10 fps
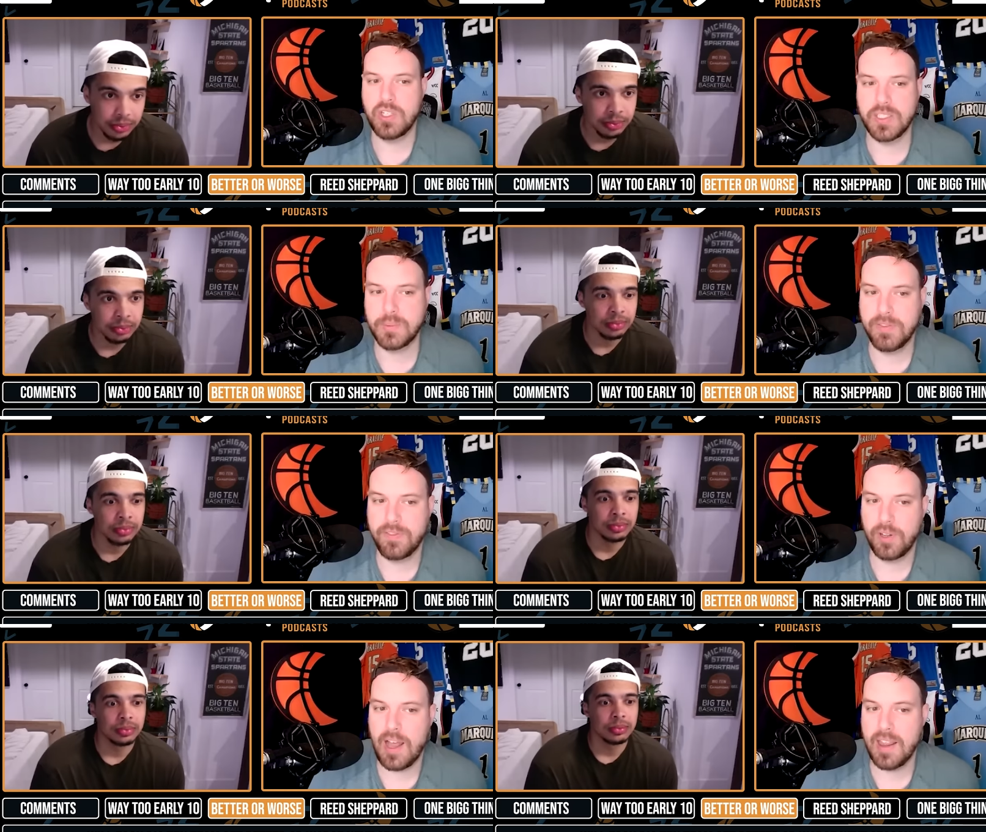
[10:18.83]

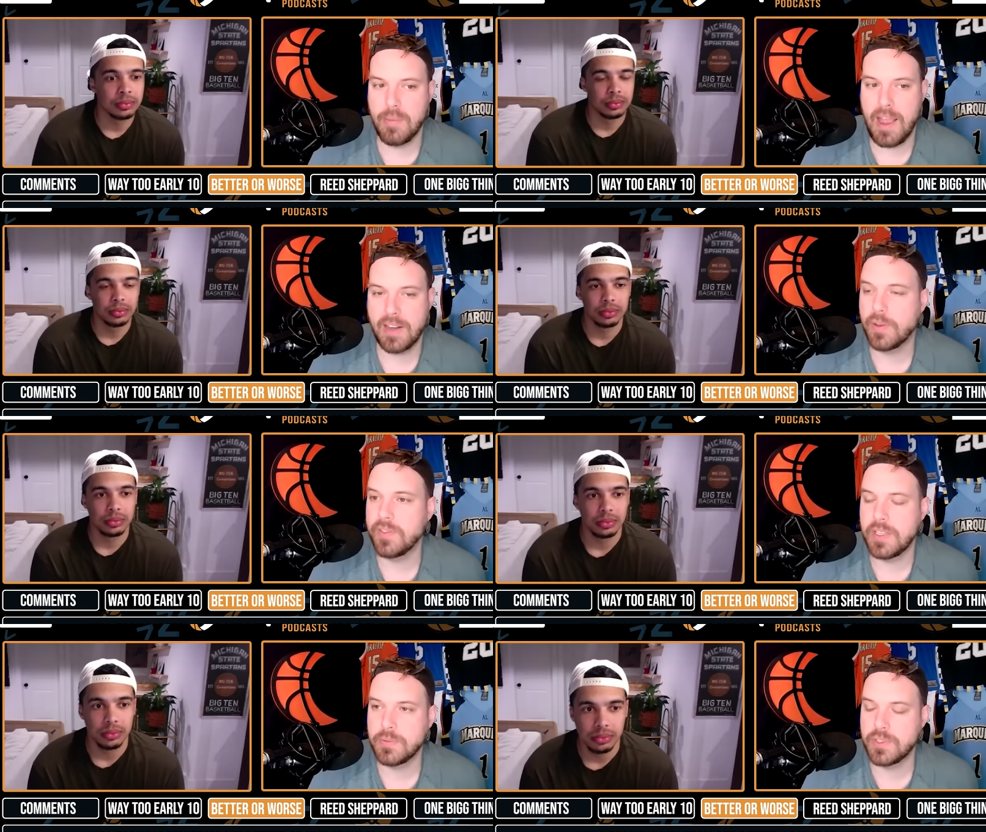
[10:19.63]
Speaker 1: adjustment for a lot of the
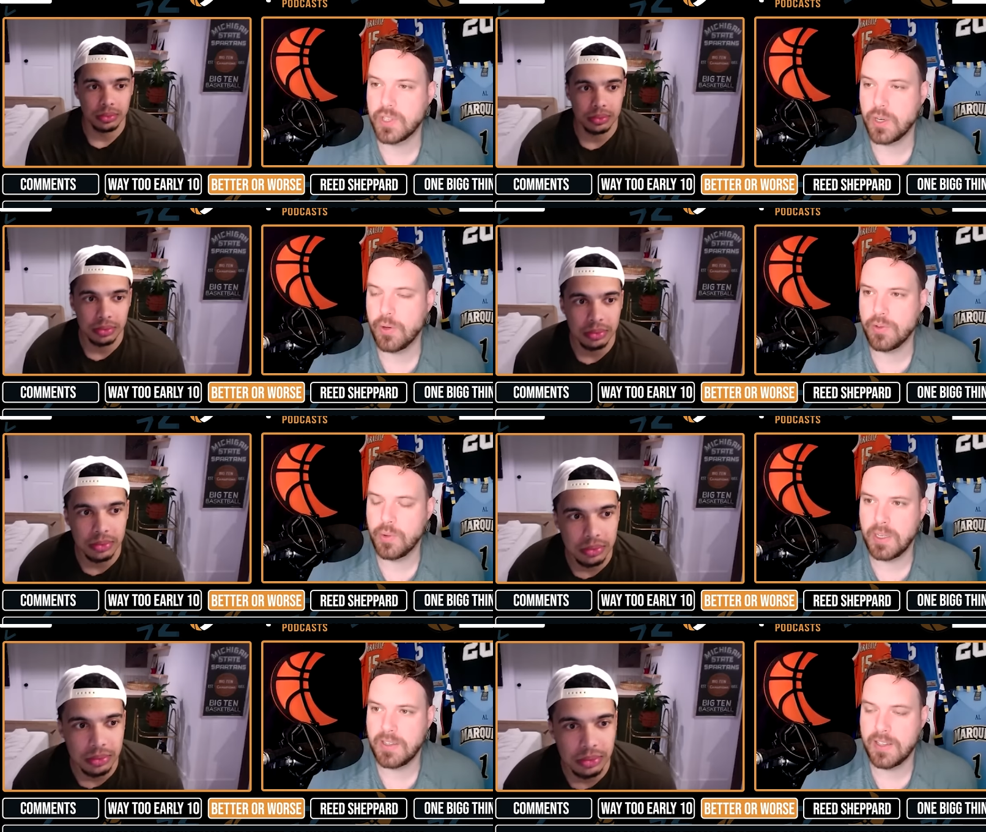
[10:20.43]
Pac-12 teams just going
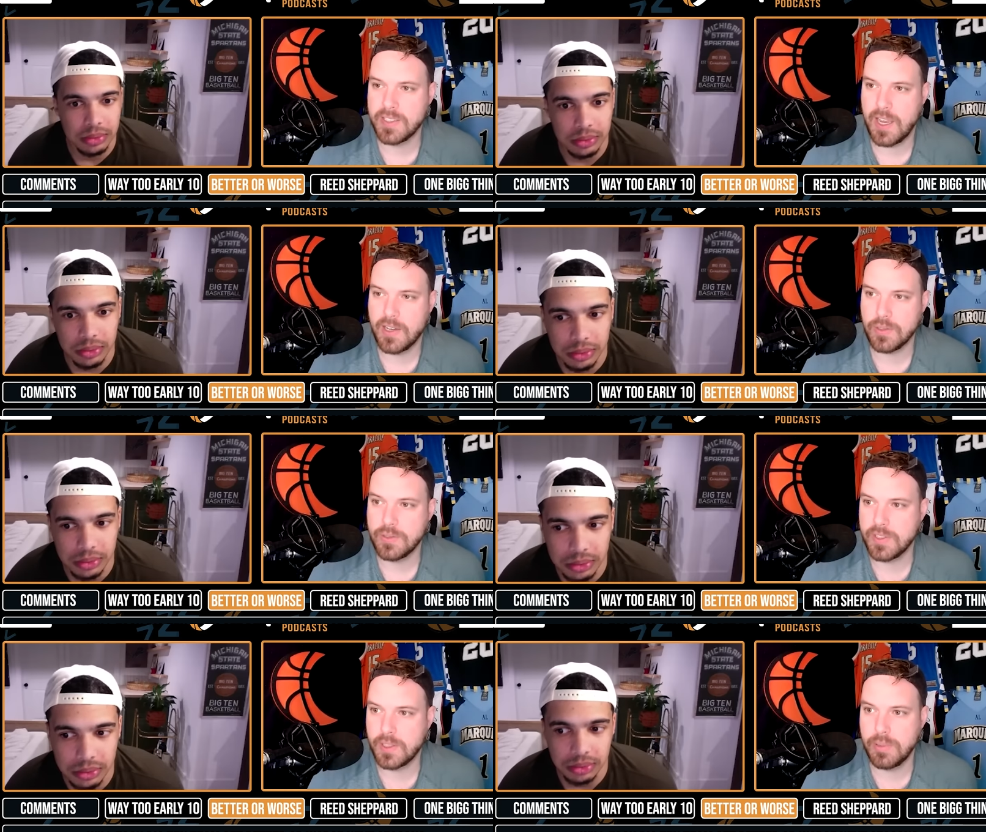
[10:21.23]
through a Big Ten
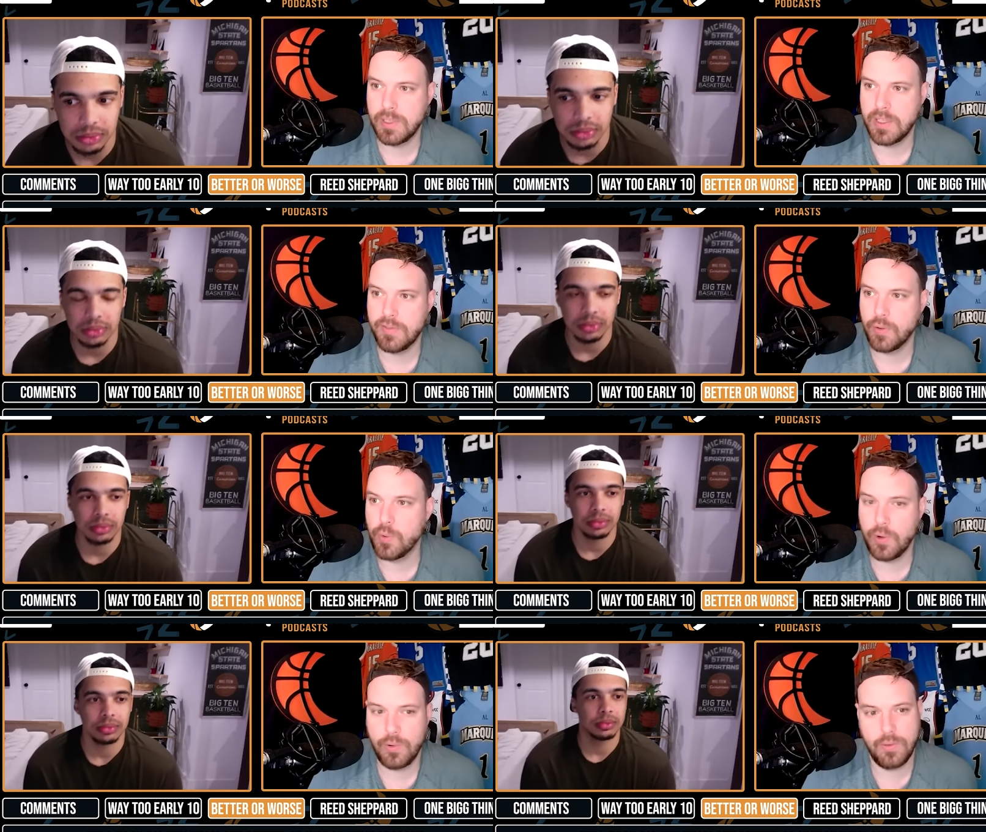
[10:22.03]
schedule. It's a completely
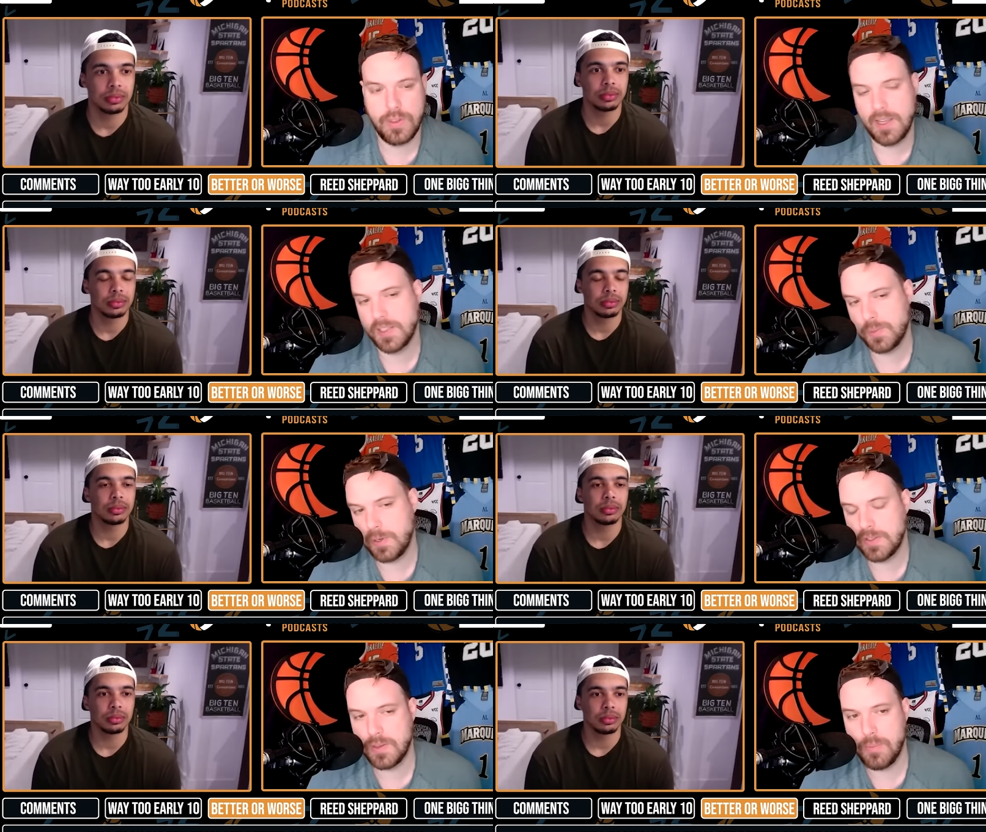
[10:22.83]
different world than what they
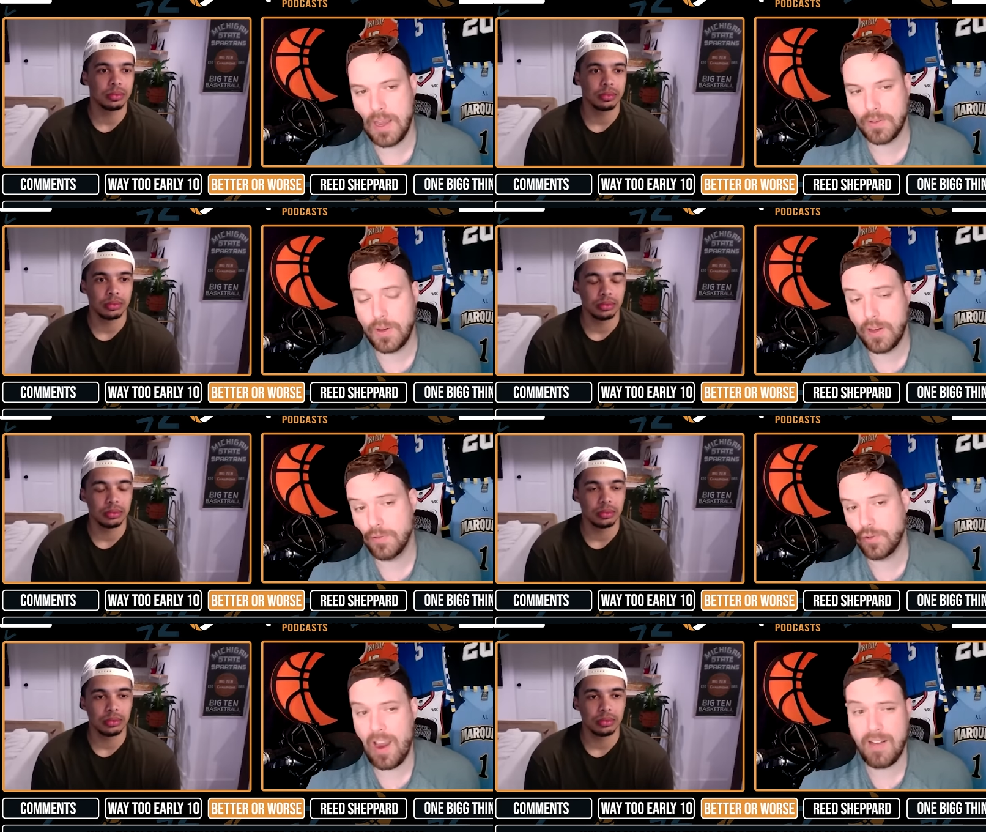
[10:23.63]
experienced in the
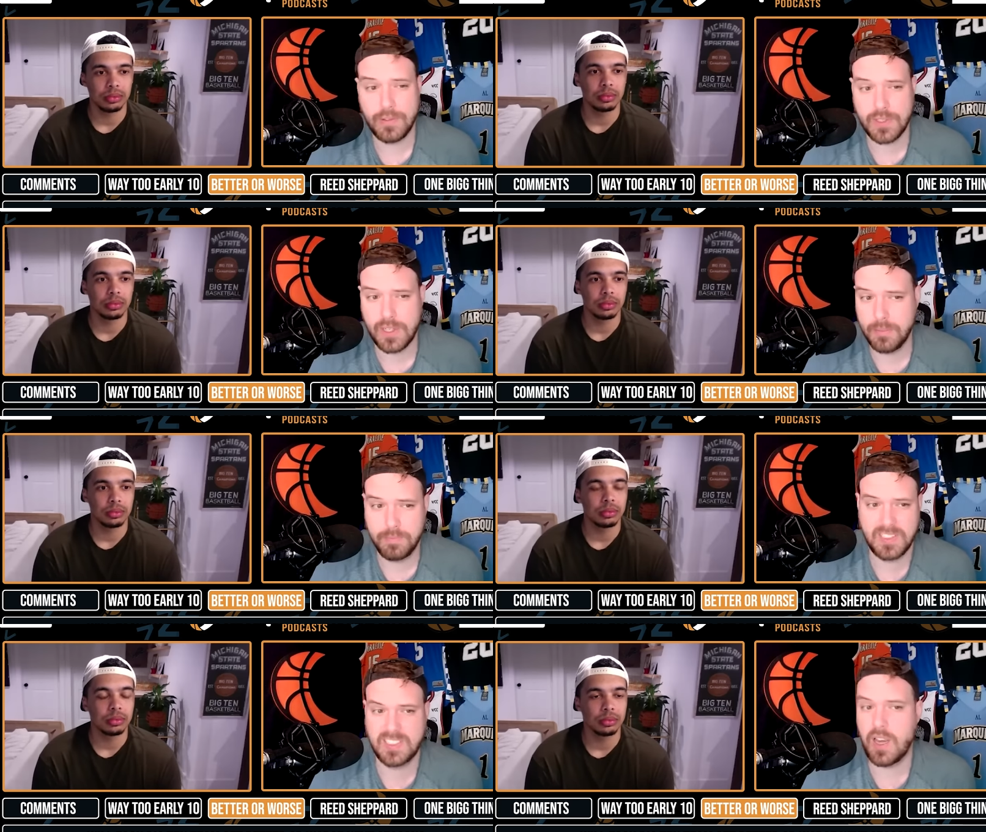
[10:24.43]
Pac-12. Travel's going to
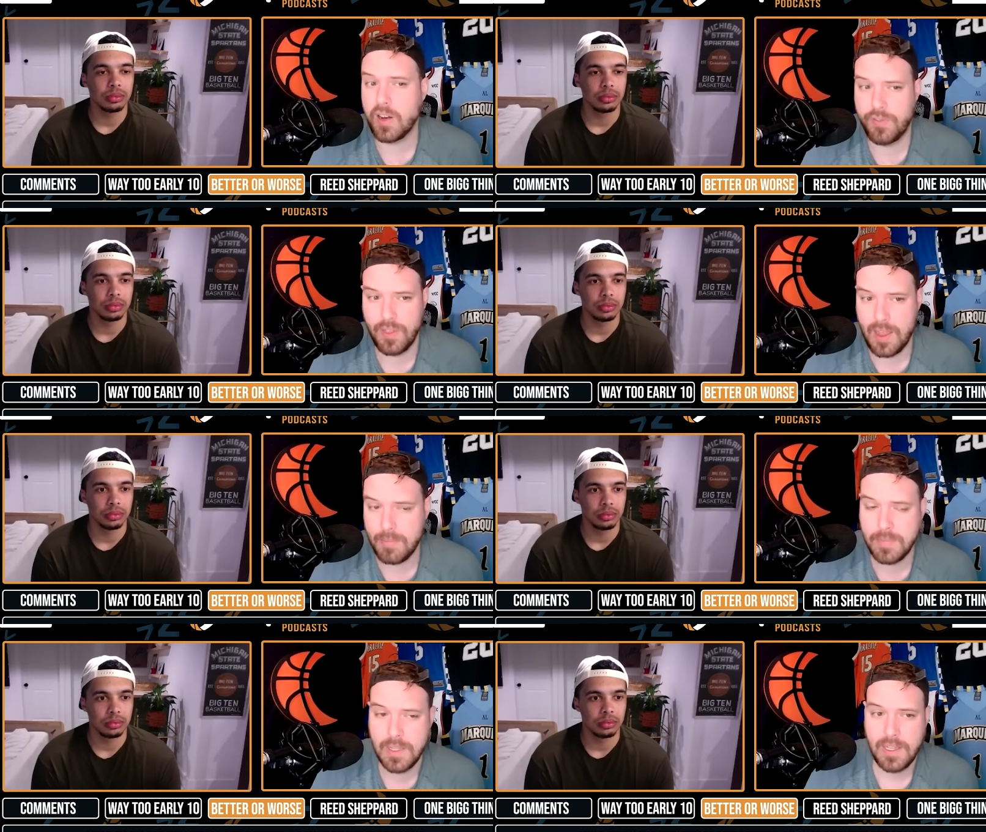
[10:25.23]
suck for
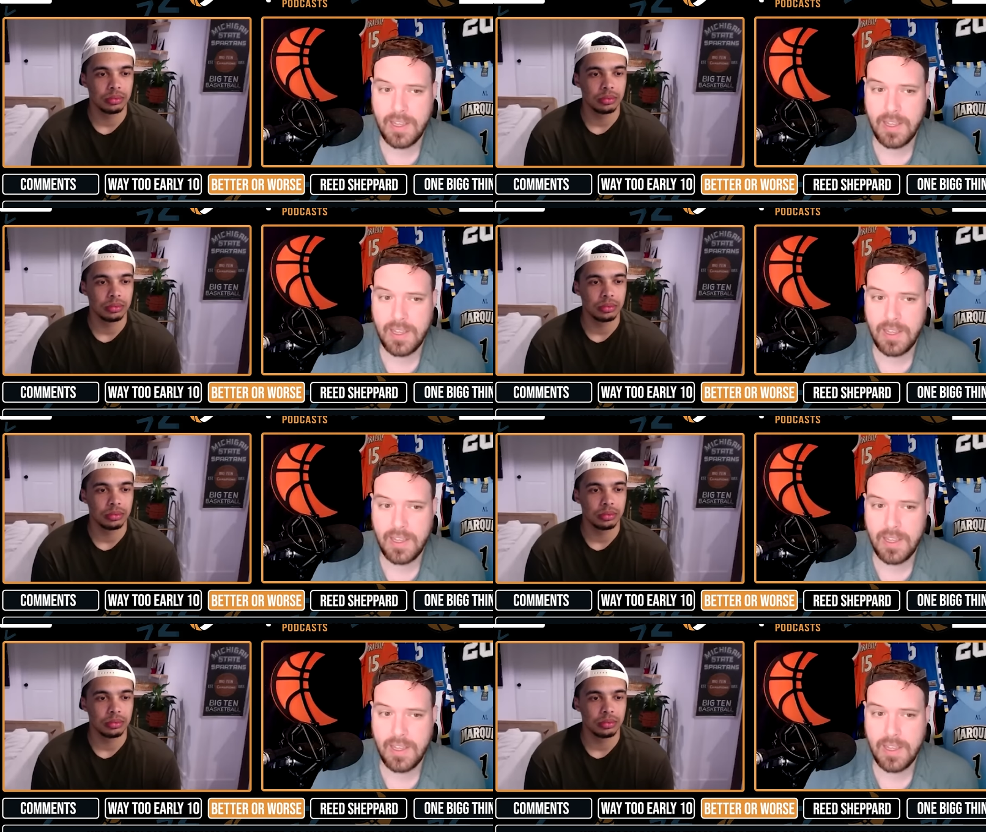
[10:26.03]
them.